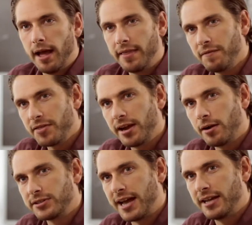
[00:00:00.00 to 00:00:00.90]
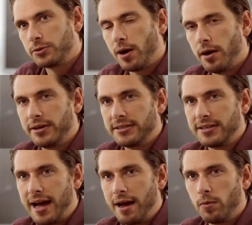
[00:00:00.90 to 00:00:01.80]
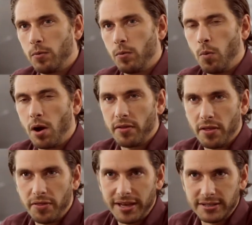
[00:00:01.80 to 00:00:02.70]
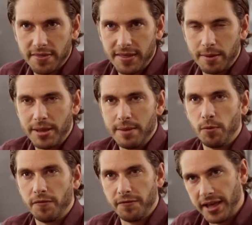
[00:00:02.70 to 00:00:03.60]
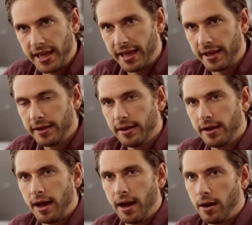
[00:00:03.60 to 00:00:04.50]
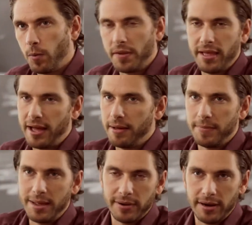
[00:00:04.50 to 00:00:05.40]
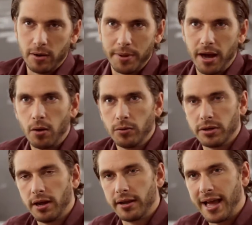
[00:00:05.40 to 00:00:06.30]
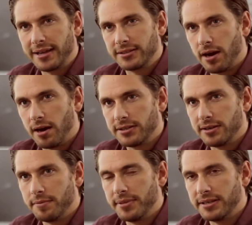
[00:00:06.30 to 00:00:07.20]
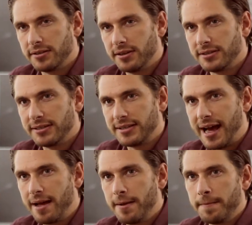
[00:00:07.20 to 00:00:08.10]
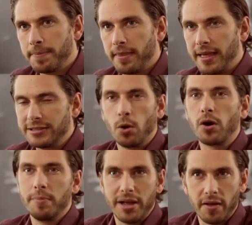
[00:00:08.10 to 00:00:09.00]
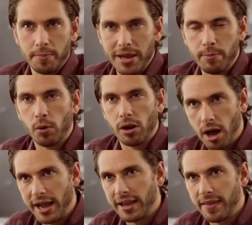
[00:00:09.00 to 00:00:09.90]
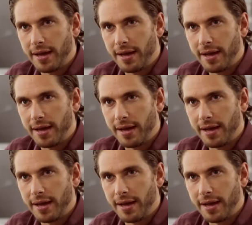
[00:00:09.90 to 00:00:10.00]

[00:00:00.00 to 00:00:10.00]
The other thing I'll say as well is that one of the things I think people fear when they're maybe a little bit older, getting started in business, is that there's not going to be other people like